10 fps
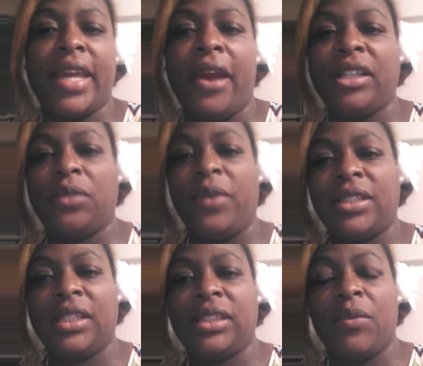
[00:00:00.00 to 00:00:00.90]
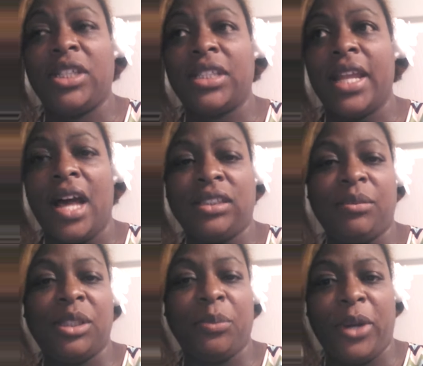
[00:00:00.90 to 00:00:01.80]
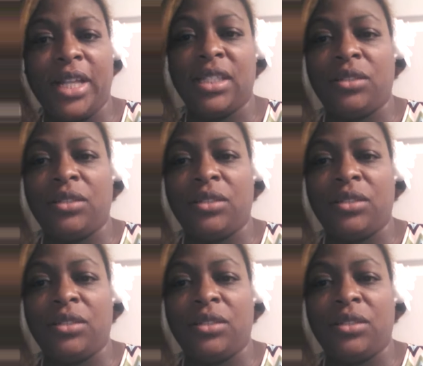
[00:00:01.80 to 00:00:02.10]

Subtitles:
characteristics, which allows them to bring to